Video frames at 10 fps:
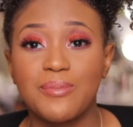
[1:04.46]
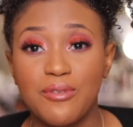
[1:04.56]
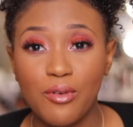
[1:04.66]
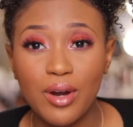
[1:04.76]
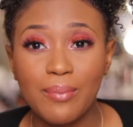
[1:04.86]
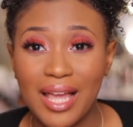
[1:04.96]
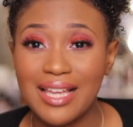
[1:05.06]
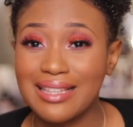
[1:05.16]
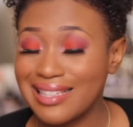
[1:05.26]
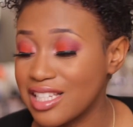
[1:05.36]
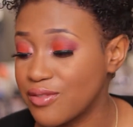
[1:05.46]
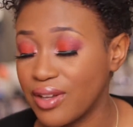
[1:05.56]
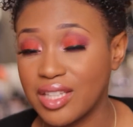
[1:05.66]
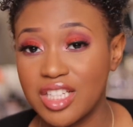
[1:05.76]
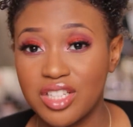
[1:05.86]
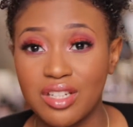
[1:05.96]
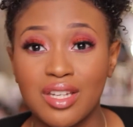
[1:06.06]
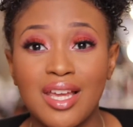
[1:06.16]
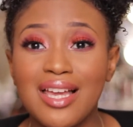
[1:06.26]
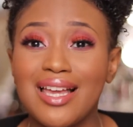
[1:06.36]
before applying this foundation,
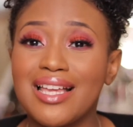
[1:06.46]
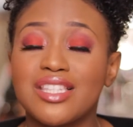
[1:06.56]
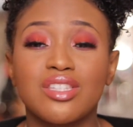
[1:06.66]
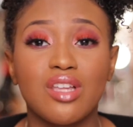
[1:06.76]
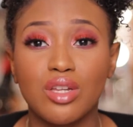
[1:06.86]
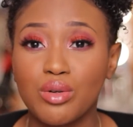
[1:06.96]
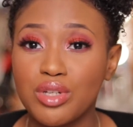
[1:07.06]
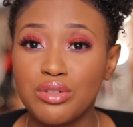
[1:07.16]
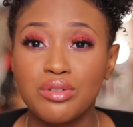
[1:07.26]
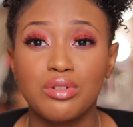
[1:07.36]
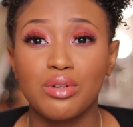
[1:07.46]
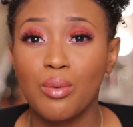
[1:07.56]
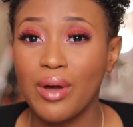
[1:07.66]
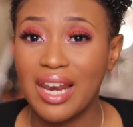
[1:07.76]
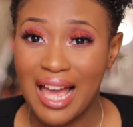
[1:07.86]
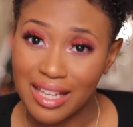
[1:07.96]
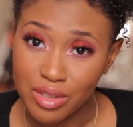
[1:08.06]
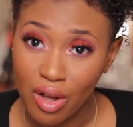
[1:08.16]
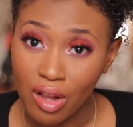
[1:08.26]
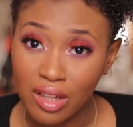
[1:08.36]
it's not going to look well at
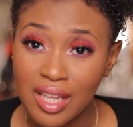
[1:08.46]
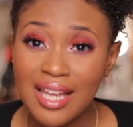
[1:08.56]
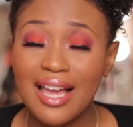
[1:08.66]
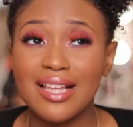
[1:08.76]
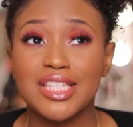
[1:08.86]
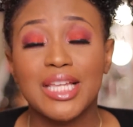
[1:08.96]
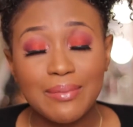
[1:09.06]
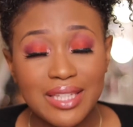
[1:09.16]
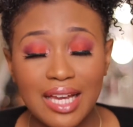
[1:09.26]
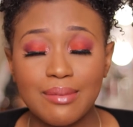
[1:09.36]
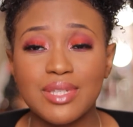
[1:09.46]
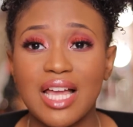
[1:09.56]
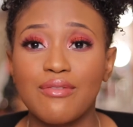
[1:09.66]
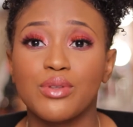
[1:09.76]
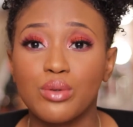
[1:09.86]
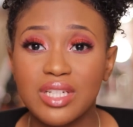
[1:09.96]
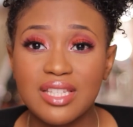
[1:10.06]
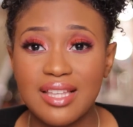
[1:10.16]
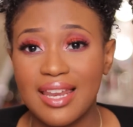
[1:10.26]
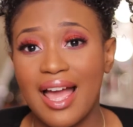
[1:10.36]
all. And sometimes I've
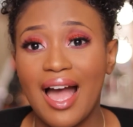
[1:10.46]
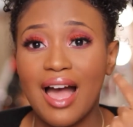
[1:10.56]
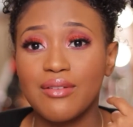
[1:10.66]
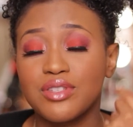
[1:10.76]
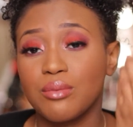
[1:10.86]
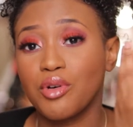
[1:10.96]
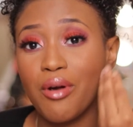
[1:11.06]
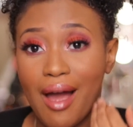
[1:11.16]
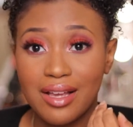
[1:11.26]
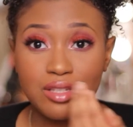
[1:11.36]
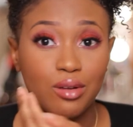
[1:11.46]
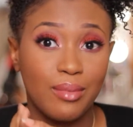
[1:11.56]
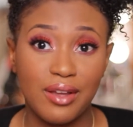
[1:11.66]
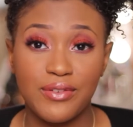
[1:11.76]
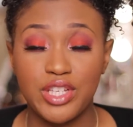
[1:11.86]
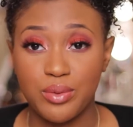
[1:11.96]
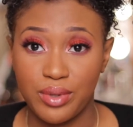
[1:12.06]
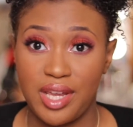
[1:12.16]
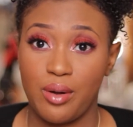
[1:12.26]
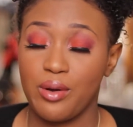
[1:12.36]
noticed that I have some cracks on my face
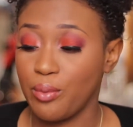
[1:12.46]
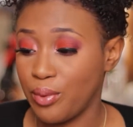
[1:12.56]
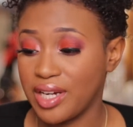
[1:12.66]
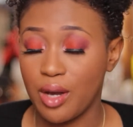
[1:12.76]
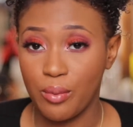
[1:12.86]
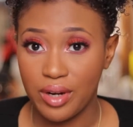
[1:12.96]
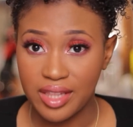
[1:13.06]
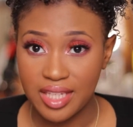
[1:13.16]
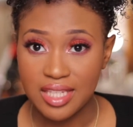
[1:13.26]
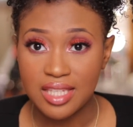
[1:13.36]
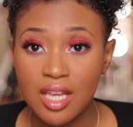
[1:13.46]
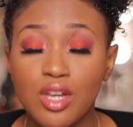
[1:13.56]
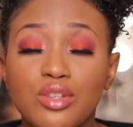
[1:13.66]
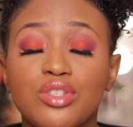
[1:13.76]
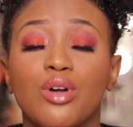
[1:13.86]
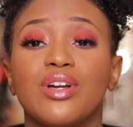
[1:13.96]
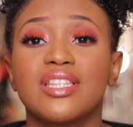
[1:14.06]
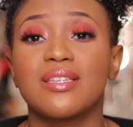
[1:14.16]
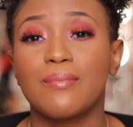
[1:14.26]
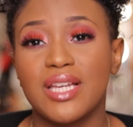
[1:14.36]
when I wear this. So
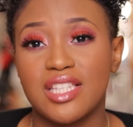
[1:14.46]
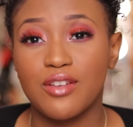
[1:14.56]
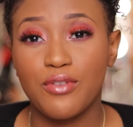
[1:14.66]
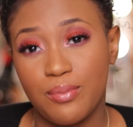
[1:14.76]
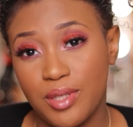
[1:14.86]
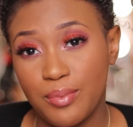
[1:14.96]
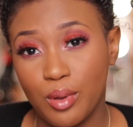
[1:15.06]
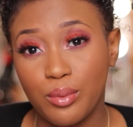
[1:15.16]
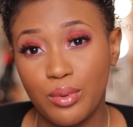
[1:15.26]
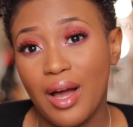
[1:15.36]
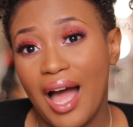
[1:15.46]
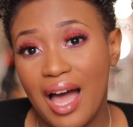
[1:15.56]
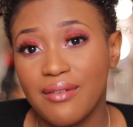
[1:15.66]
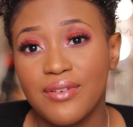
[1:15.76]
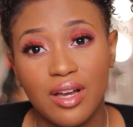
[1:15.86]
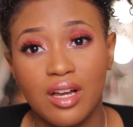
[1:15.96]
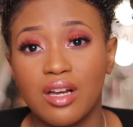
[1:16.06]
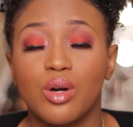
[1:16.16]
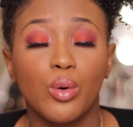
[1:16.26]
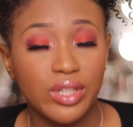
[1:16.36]
it's amazing for people who have
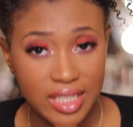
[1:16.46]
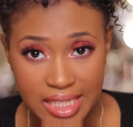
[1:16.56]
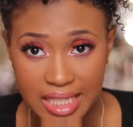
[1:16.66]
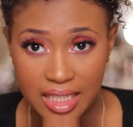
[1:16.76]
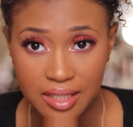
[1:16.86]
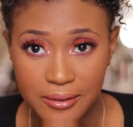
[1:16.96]
oily skin.